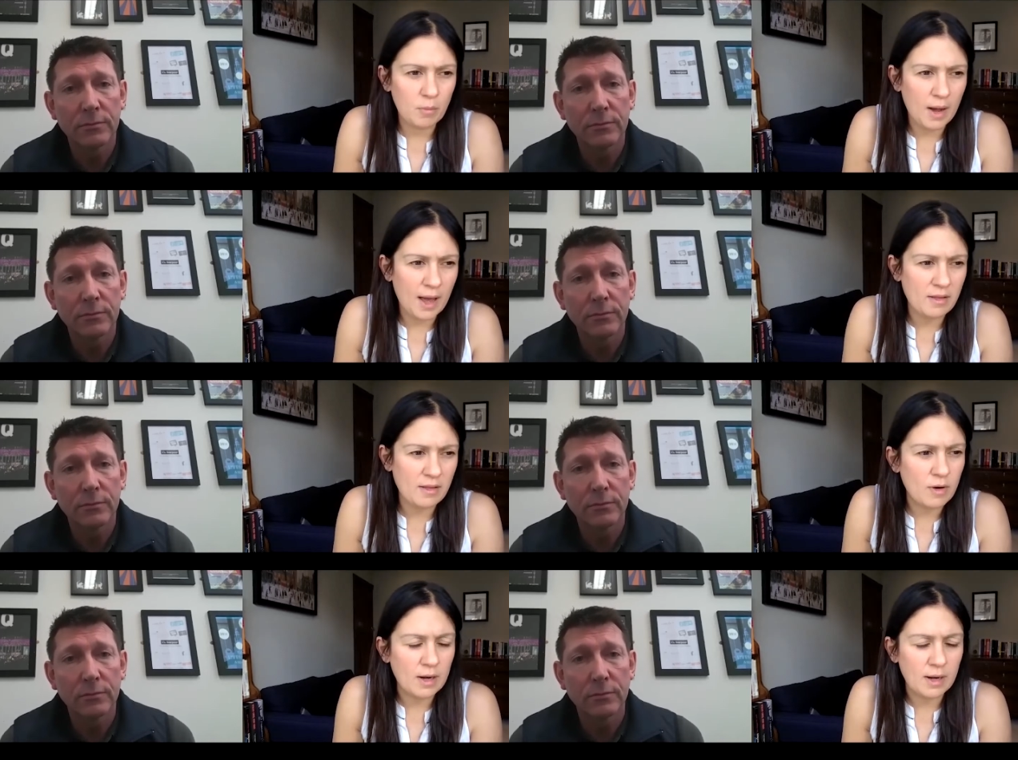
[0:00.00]

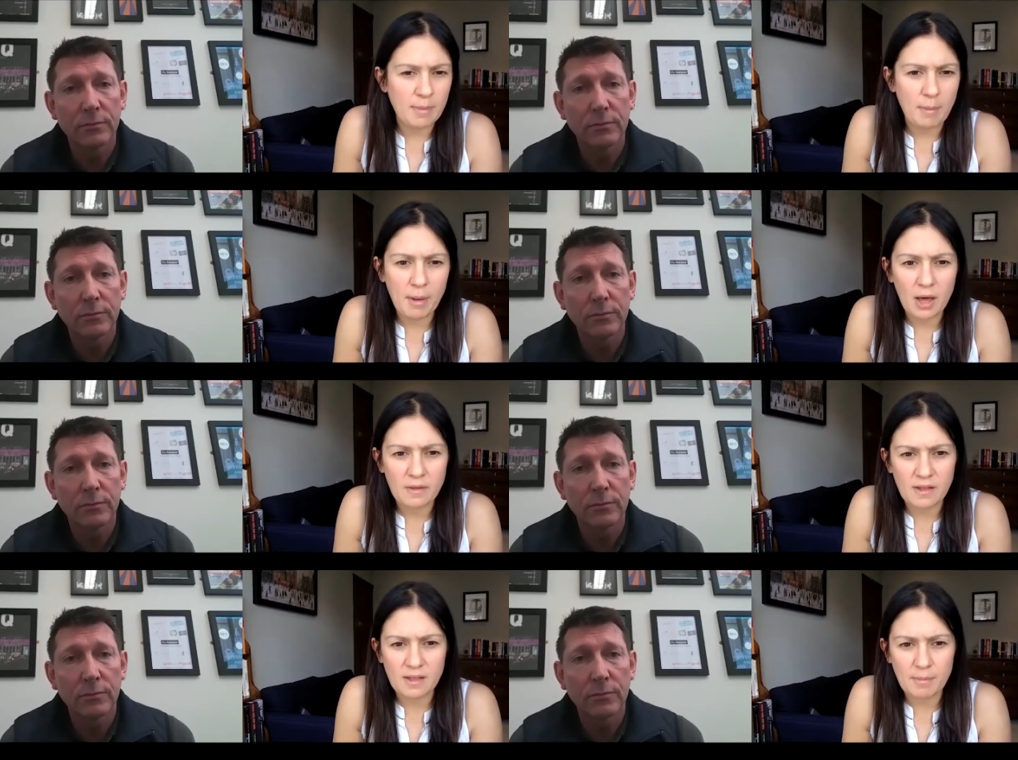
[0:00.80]
Speaker 1: hasn't really been part of
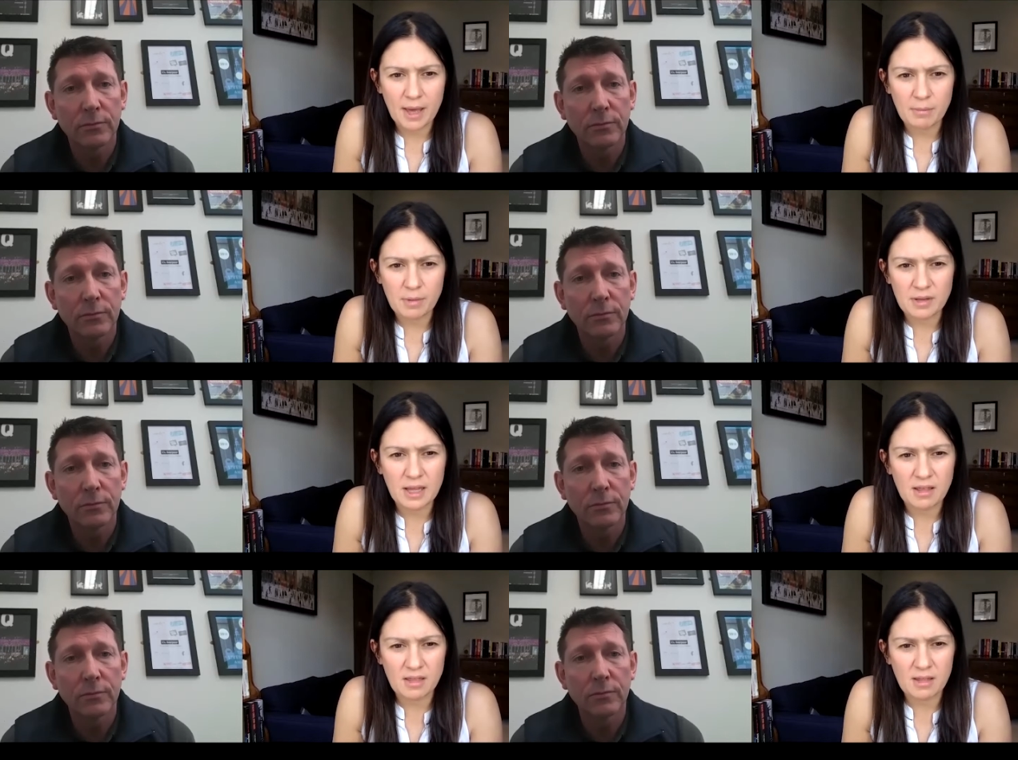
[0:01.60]
this debate but
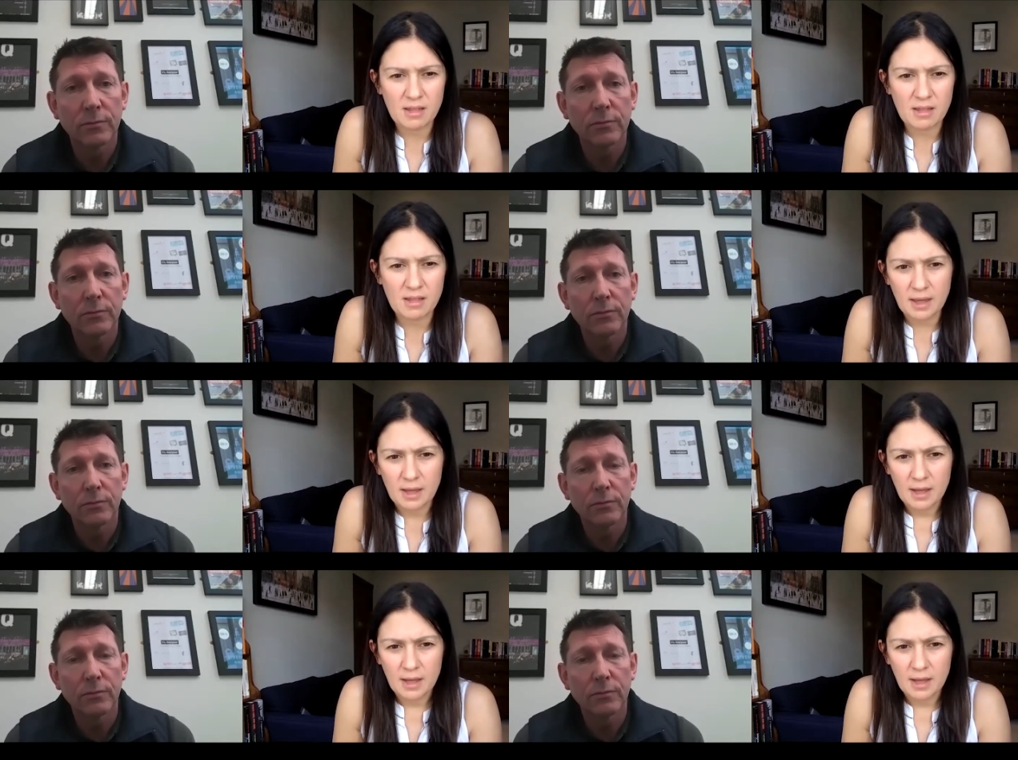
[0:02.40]
needs to be.